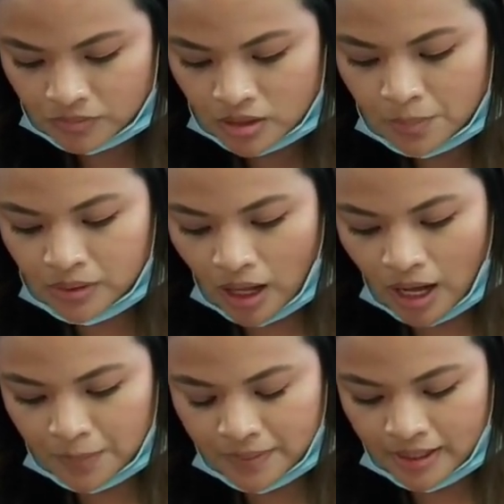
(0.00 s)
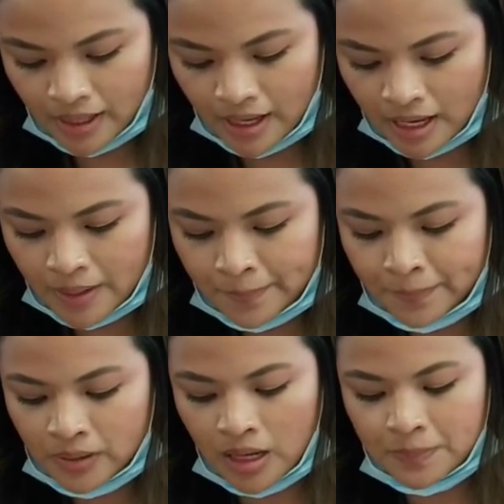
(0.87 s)
Plot became
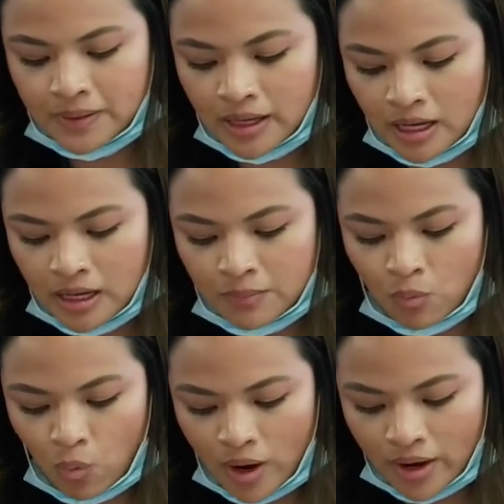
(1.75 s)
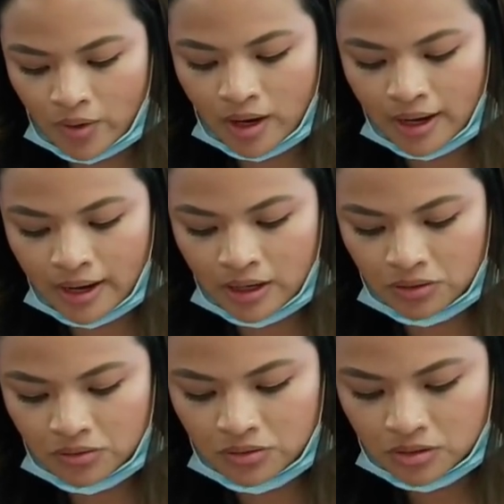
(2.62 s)
what or
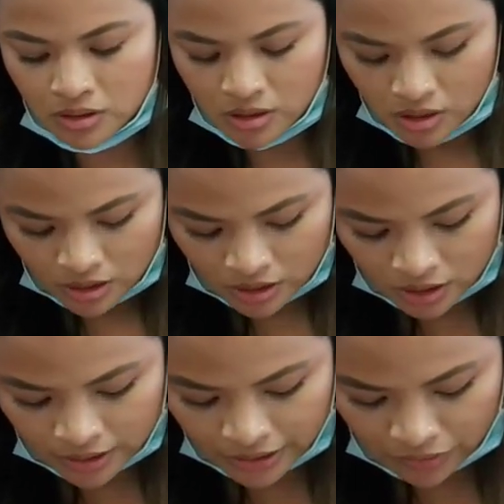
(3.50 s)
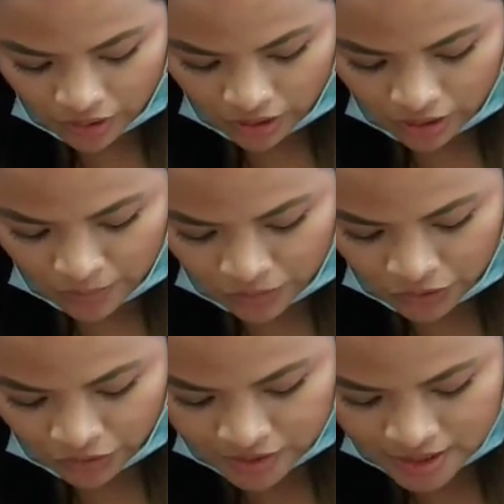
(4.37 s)
how? Clearer. Number
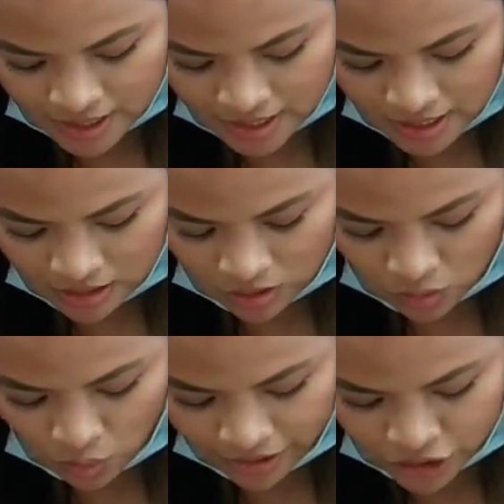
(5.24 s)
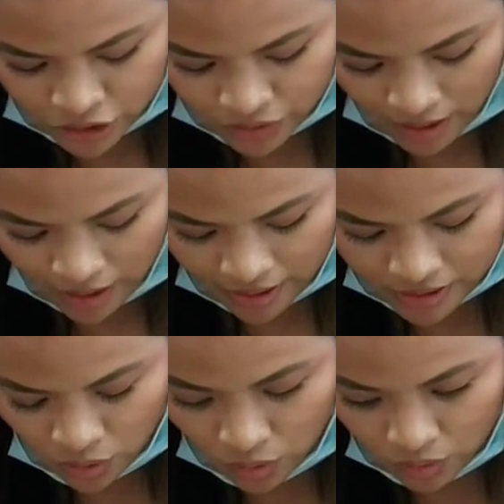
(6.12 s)
13, the one true God is
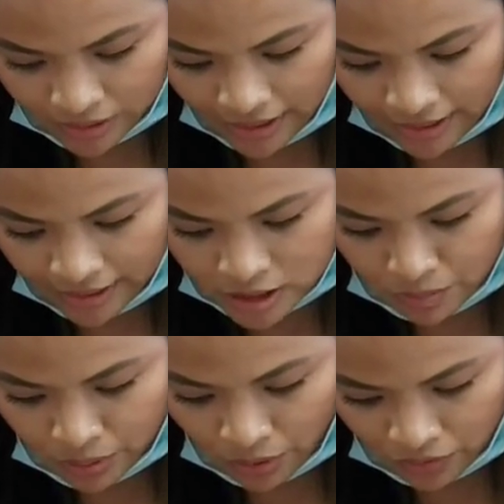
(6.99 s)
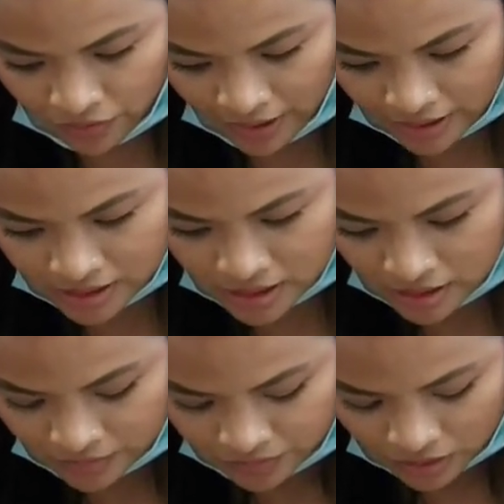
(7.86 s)
holy and perfect.
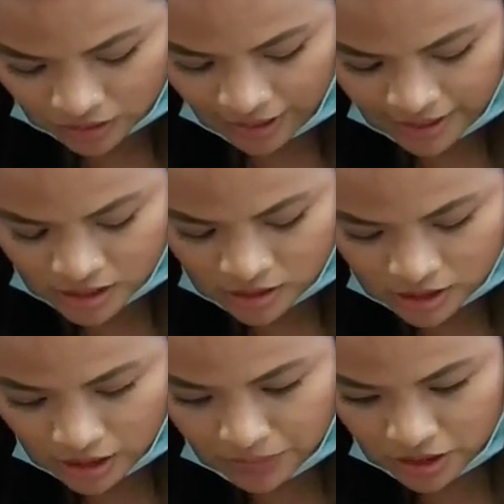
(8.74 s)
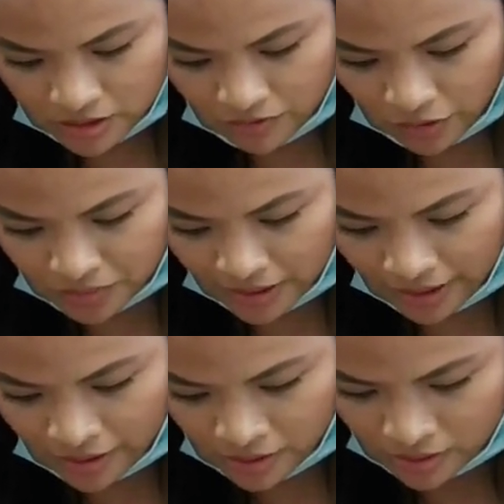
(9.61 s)
Class, subject, and verb there.